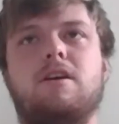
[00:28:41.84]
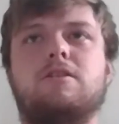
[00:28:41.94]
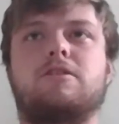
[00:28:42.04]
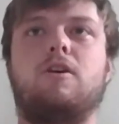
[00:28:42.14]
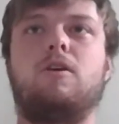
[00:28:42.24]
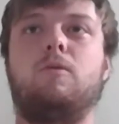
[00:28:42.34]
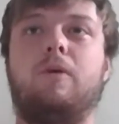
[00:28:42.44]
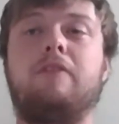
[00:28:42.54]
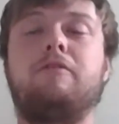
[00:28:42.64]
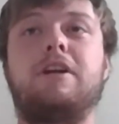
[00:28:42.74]
So
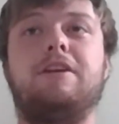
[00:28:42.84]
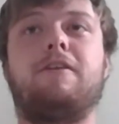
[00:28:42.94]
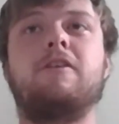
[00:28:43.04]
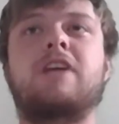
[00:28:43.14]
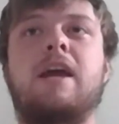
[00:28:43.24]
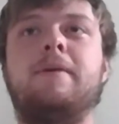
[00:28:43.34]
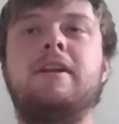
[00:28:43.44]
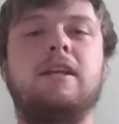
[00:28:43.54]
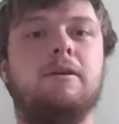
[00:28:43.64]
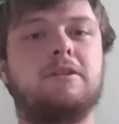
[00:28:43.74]
whenever he first came in
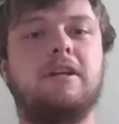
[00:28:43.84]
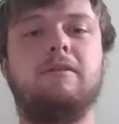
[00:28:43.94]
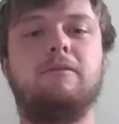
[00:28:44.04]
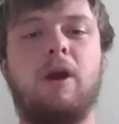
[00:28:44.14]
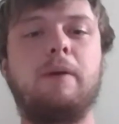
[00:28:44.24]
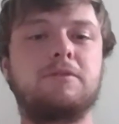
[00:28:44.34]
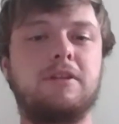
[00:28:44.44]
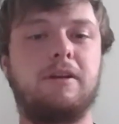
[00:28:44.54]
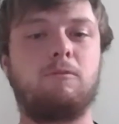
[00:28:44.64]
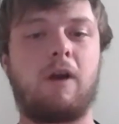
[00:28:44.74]
and he was getting reps
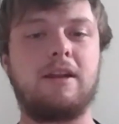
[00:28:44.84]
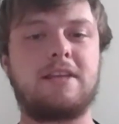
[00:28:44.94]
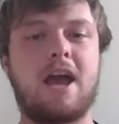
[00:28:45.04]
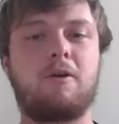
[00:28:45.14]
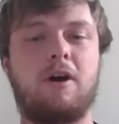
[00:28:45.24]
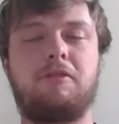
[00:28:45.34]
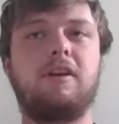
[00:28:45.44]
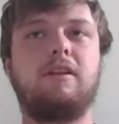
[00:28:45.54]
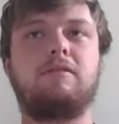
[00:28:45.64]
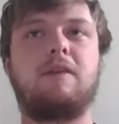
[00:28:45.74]
at right tackle, I
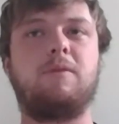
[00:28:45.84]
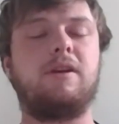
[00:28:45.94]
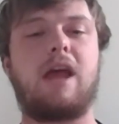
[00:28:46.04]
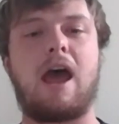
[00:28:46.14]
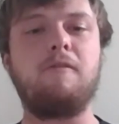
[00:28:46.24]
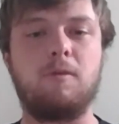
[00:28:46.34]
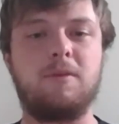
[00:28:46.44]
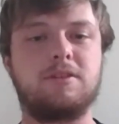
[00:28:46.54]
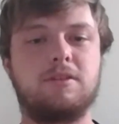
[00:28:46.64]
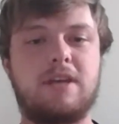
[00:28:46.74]
think they've been having him
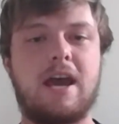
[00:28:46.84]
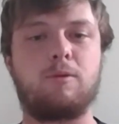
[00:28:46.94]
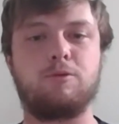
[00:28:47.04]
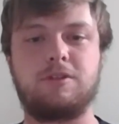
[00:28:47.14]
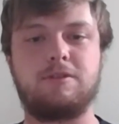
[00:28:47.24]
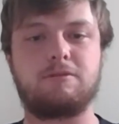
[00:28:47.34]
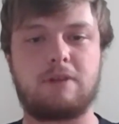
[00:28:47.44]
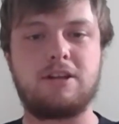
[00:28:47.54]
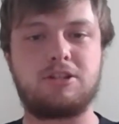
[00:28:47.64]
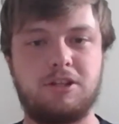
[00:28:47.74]
as a tackle since
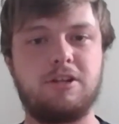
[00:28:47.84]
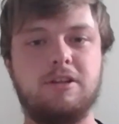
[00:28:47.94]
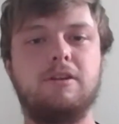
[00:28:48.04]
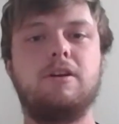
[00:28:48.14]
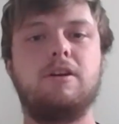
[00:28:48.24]
last year.